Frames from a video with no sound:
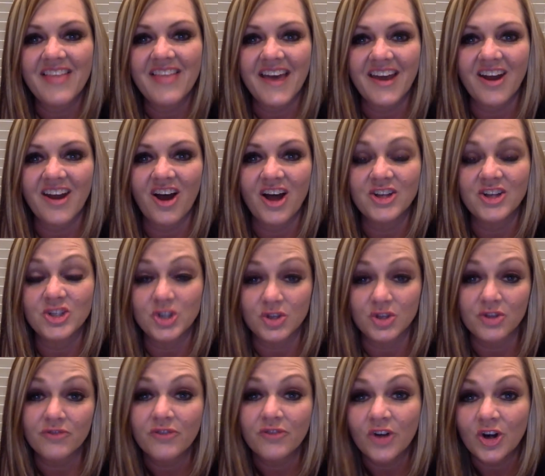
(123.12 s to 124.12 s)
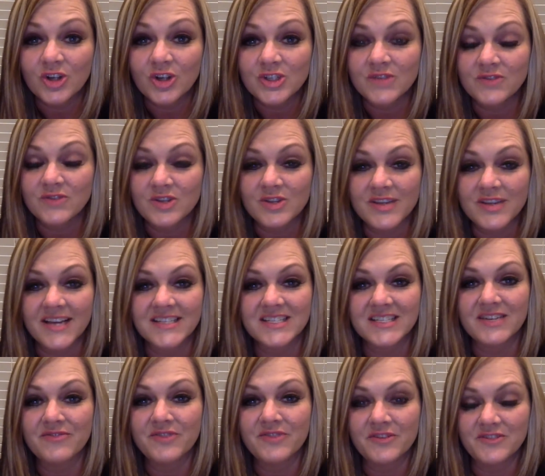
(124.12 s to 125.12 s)
that on June the 1st of
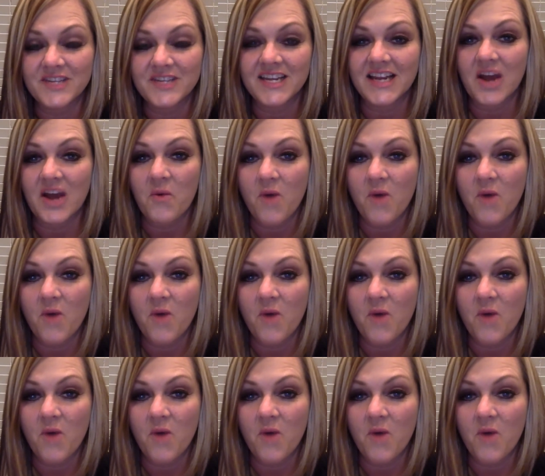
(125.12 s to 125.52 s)
2015,